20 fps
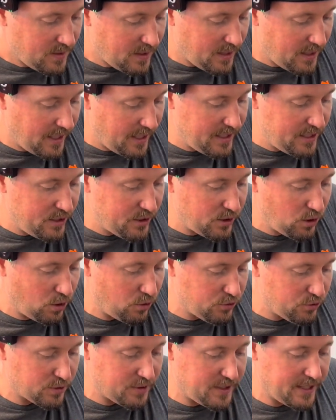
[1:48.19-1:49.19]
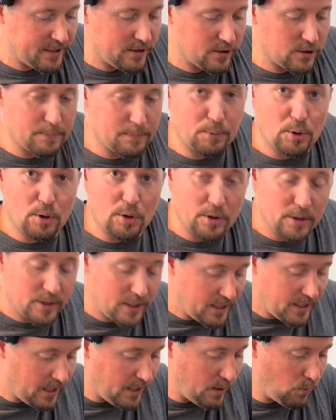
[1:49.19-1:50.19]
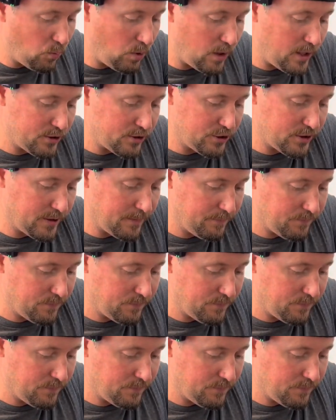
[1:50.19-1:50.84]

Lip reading: and then you can also take this apart and wash it.